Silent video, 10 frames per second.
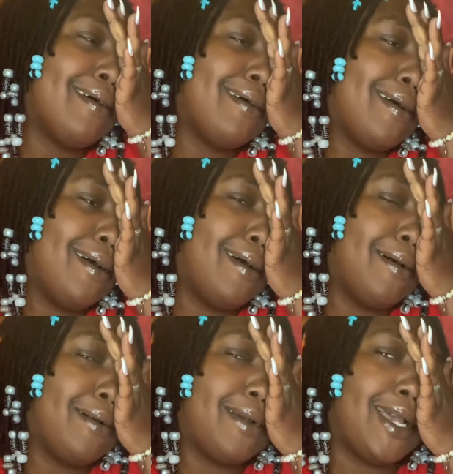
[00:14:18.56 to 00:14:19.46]

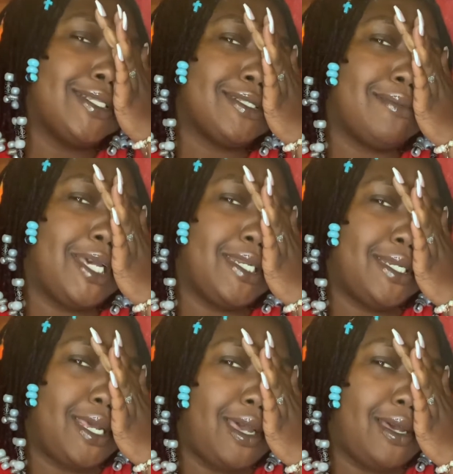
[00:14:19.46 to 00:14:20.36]
Oh, God, somebody
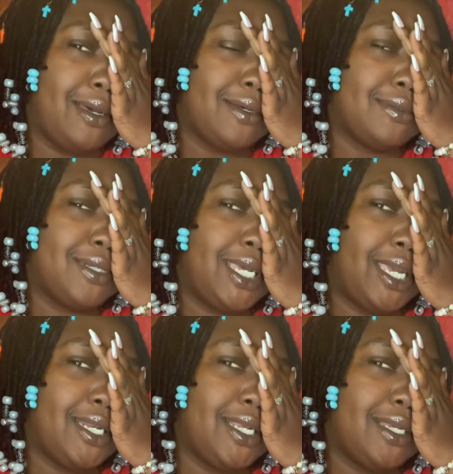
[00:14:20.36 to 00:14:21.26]
know,
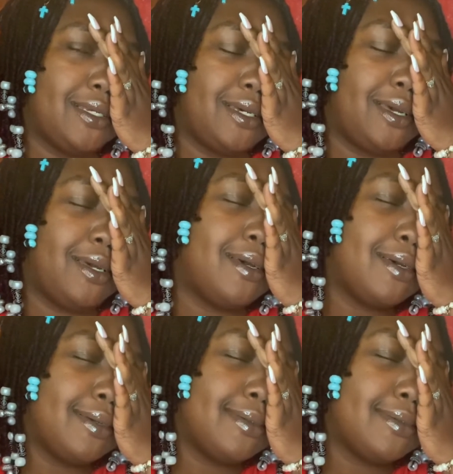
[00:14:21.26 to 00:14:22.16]
honey. Oh,
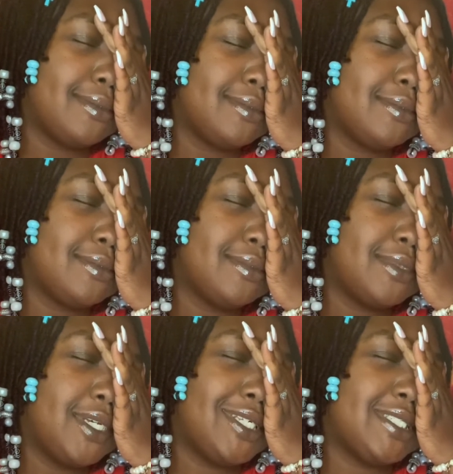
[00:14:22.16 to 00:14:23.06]

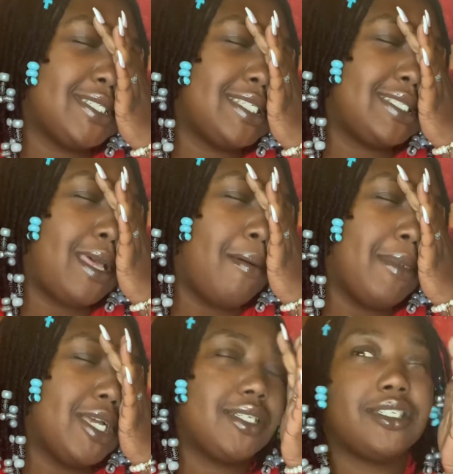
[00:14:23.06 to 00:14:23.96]
it's just so
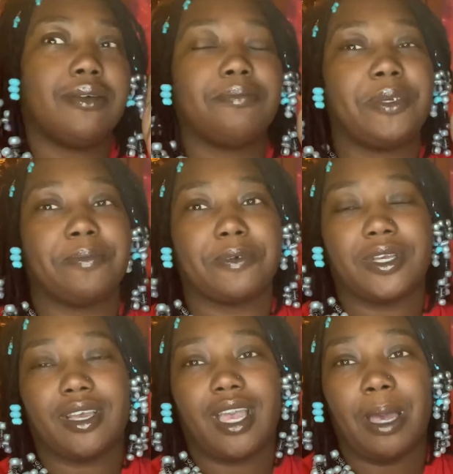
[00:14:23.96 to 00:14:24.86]
much that people
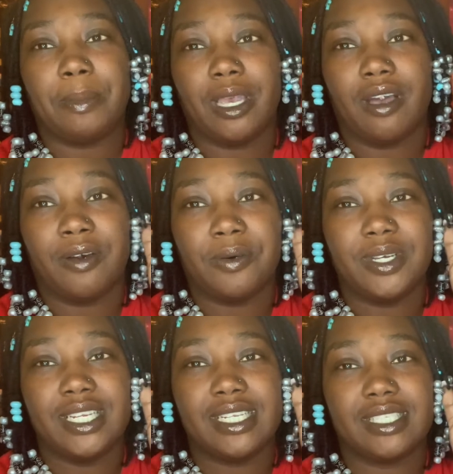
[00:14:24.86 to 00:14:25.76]
can comment on
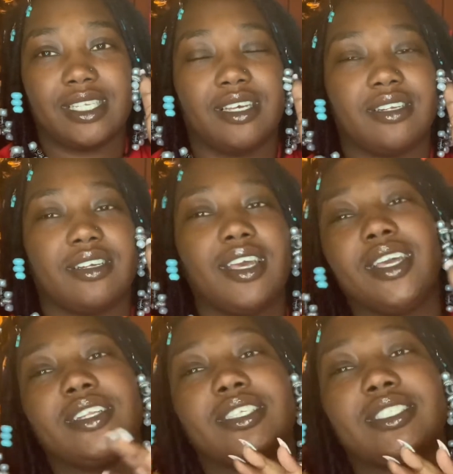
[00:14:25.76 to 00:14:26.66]
in the sector.
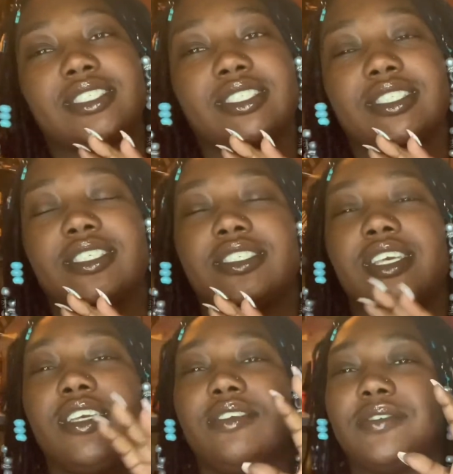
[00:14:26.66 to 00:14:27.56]
This is just
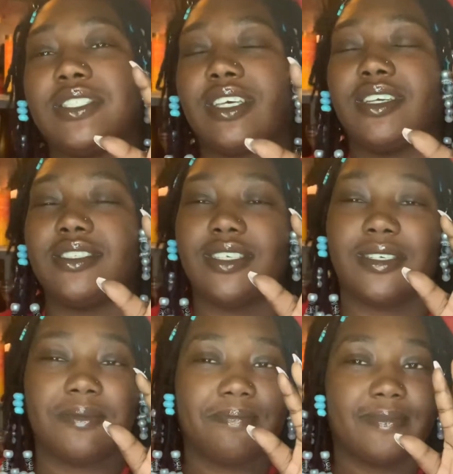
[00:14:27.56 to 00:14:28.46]
continuous
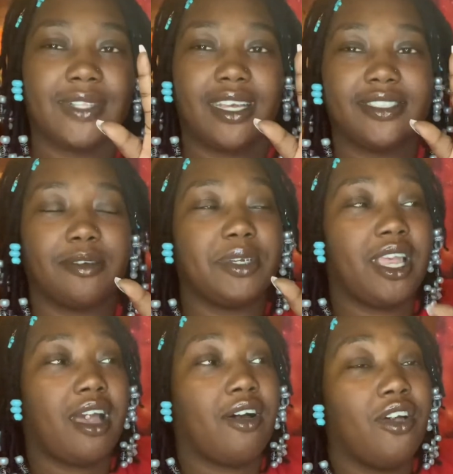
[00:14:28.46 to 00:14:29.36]
content. Like, some of
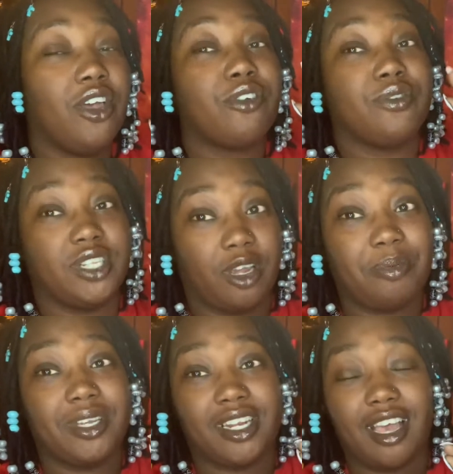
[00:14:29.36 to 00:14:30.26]
y'all really are
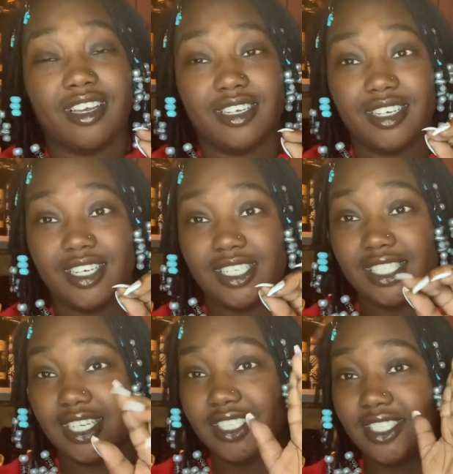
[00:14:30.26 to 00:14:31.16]
putting out good
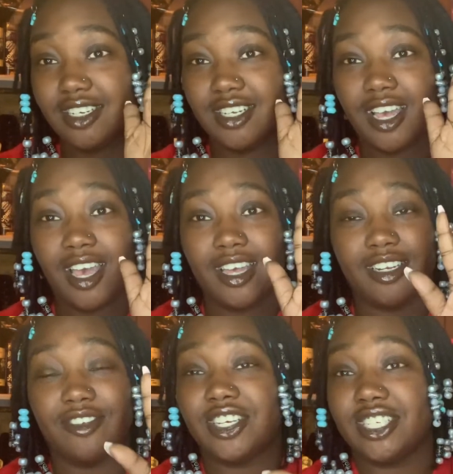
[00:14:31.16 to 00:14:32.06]
content. SlanderGod,
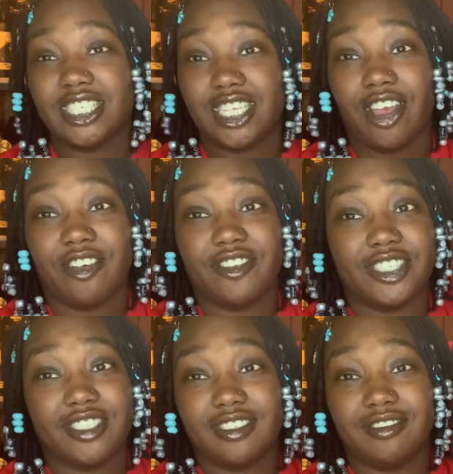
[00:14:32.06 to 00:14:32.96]
don't get
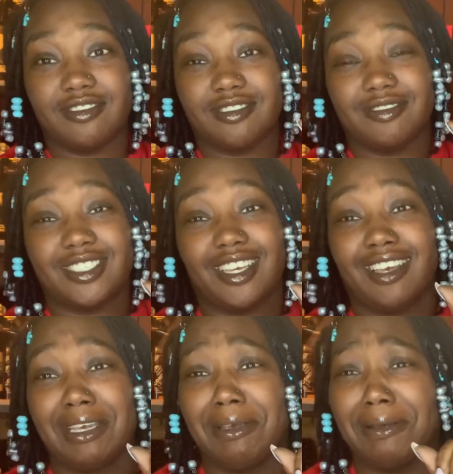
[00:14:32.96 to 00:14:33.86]
discouraged. You know what I'm saying?